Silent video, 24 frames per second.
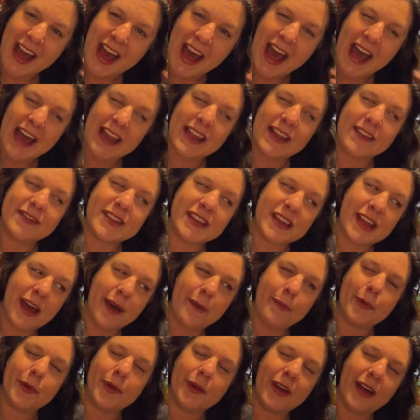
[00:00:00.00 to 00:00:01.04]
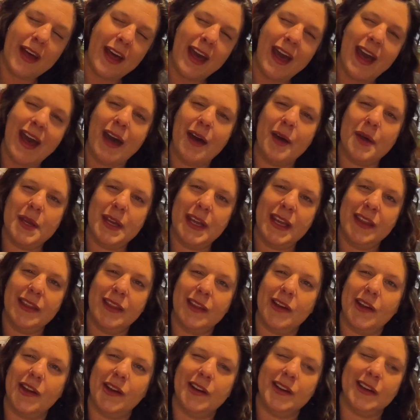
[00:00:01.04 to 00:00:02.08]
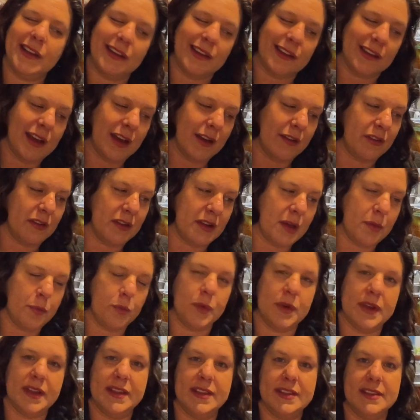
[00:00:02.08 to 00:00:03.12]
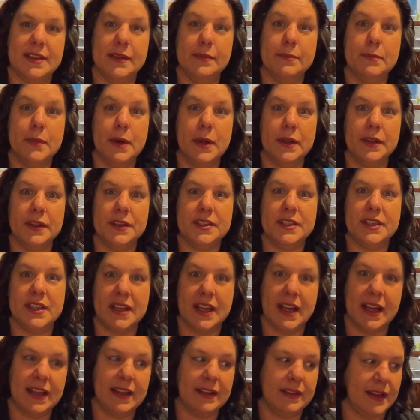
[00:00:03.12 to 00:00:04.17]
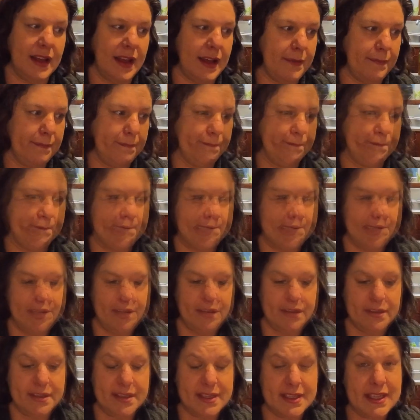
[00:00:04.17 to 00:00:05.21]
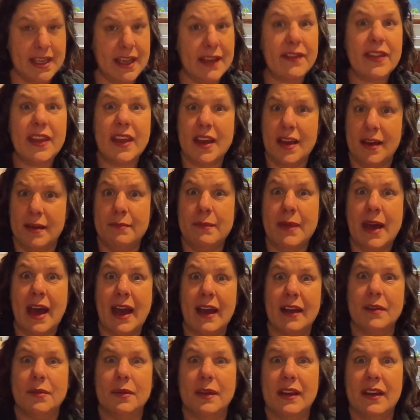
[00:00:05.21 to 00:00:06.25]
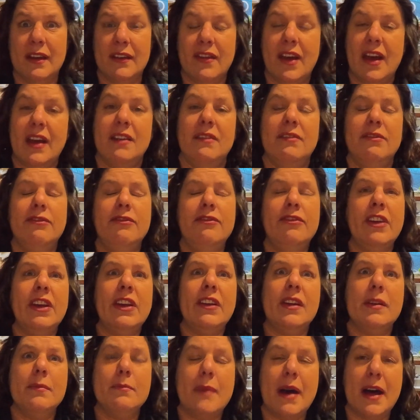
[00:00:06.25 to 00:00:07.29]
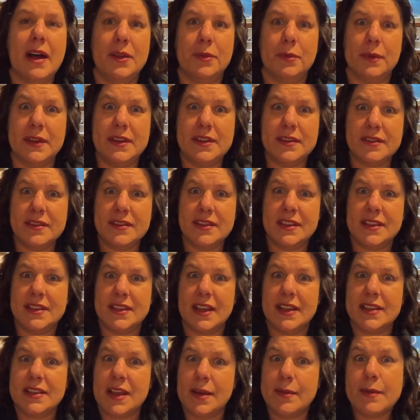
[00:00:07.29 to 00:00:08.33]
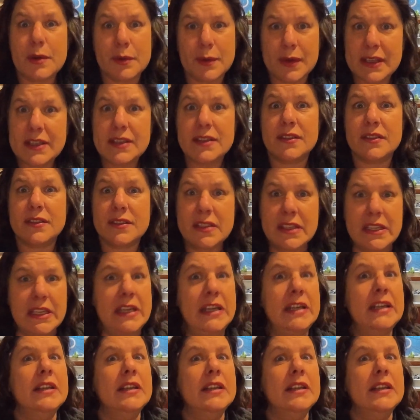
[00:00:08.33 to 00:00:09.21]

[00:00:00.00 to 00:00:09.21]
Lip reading: I left a couple out in the garden covered up with some mulch and to see if they come back. We have had very mild winters these last couple winters.